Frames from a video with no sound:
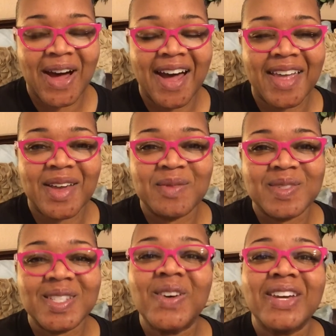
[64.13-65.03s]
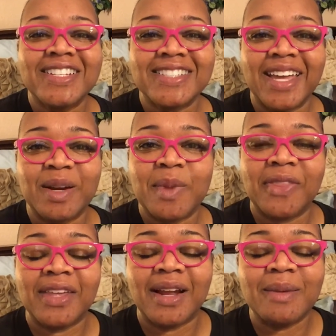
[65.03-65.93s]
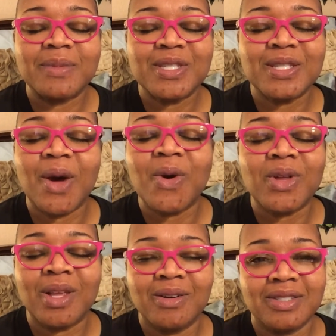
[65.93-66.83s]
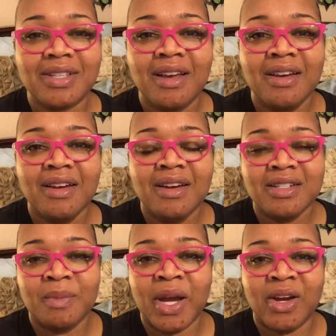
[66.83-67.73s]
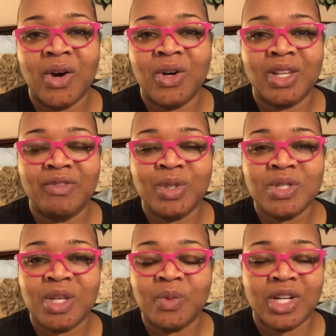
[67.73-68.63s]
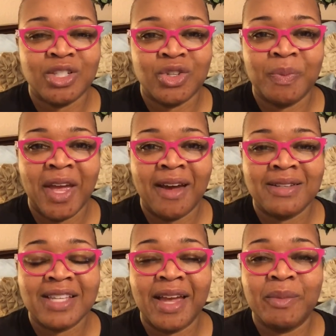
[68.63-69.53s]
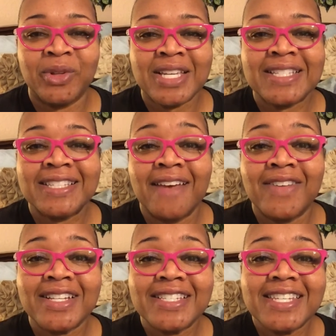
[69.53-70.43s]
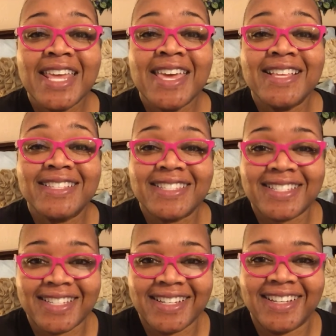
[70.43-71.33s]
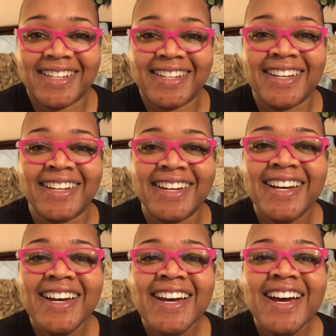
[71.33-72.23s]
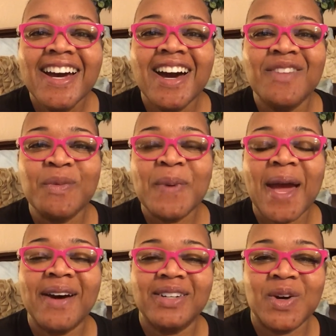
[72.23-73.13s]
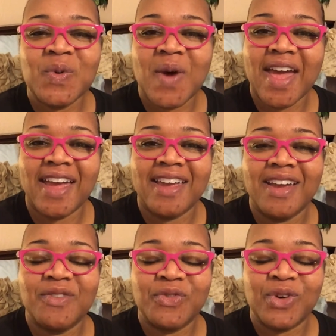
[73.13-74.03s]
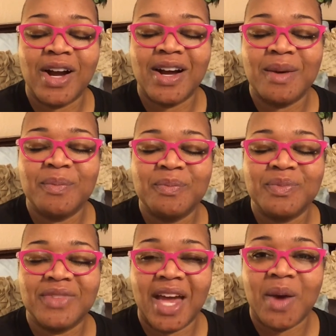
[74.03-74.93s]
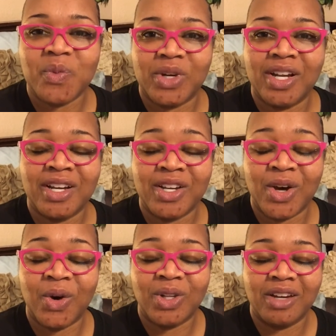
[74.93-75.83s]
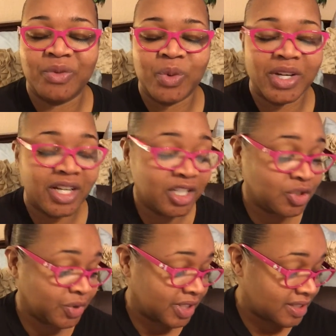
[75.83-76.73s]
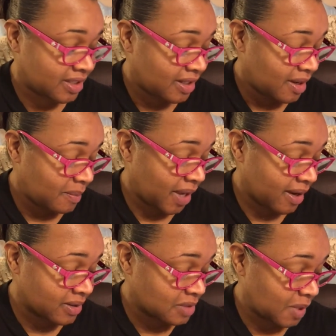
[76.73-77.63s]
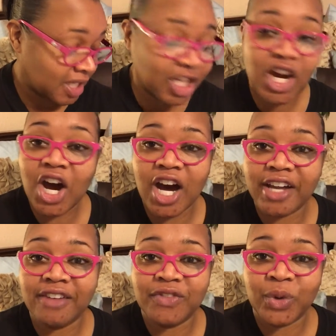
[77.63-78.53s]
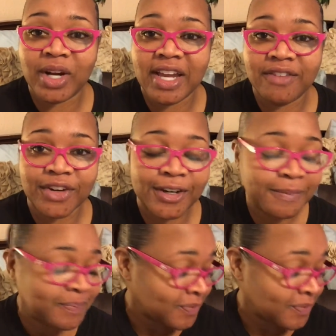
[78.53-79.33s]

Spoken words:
I am so excited about that. I'm so close to my goal of losing 100 pounds. I am only 7/10 of a pound away from that goal of 100 pounds being gone forever.